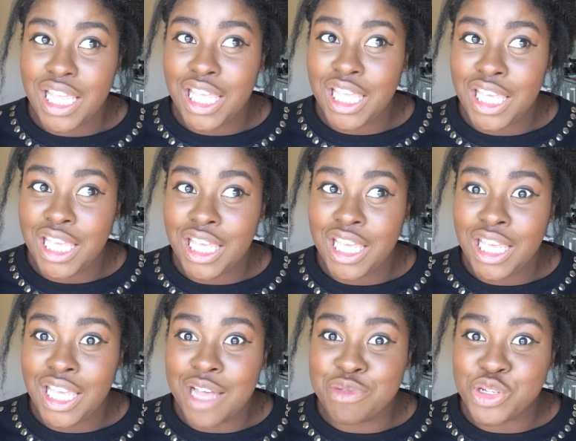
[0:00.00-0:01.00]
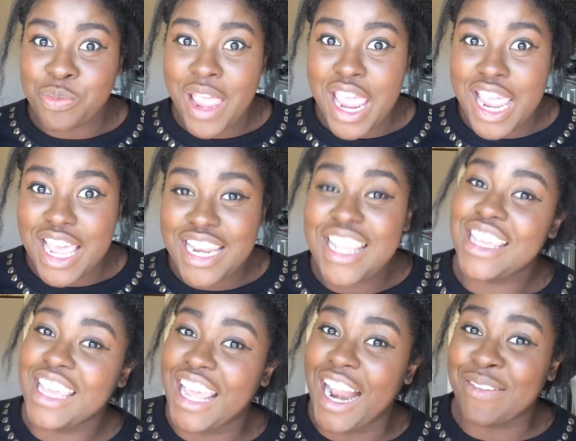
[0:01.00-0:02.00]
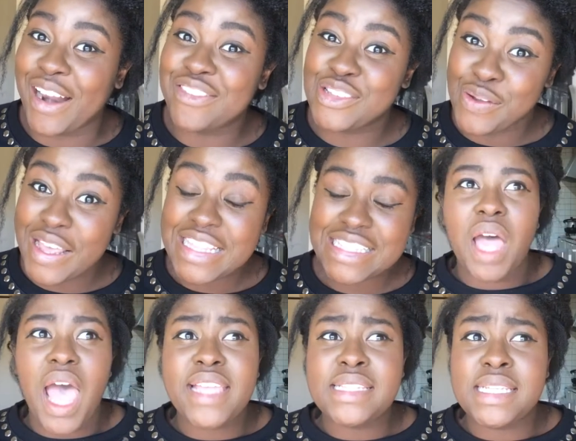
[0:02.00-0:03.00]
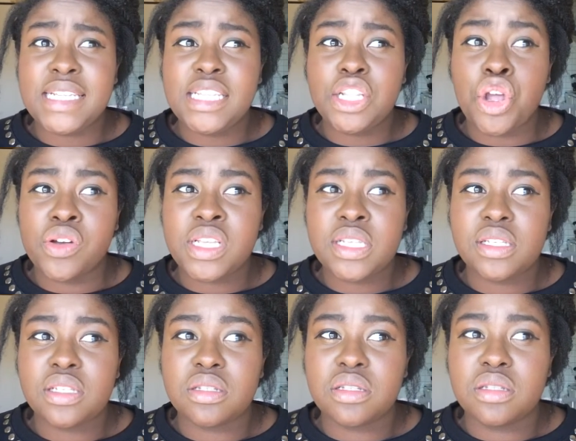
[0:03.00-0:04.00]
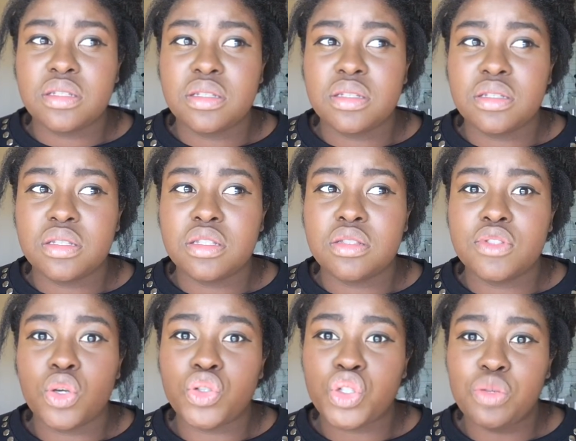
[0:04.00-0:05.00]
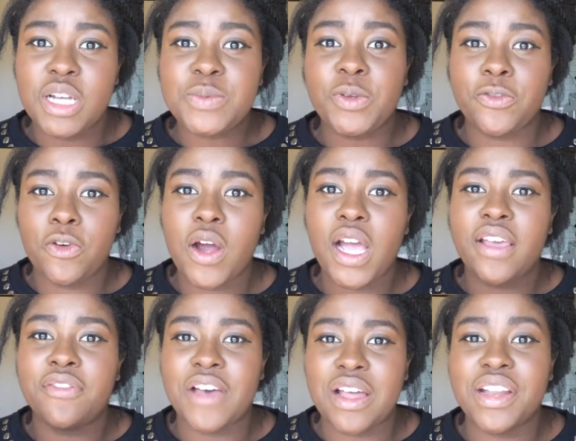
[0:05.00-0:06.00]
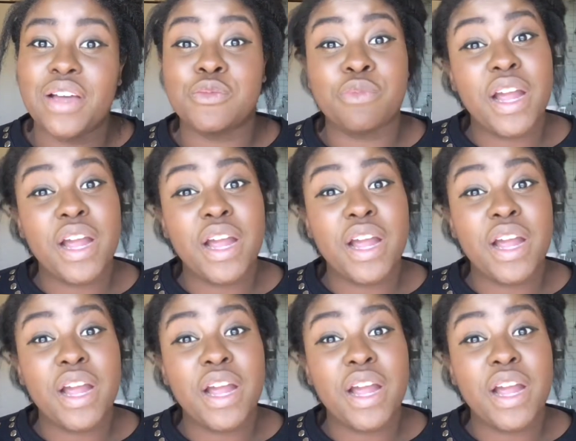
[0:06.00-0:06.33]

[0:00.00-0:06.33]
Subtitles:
I'm in Japan. I'm gonna have twins. I didn't notice those 2 months before I found out I was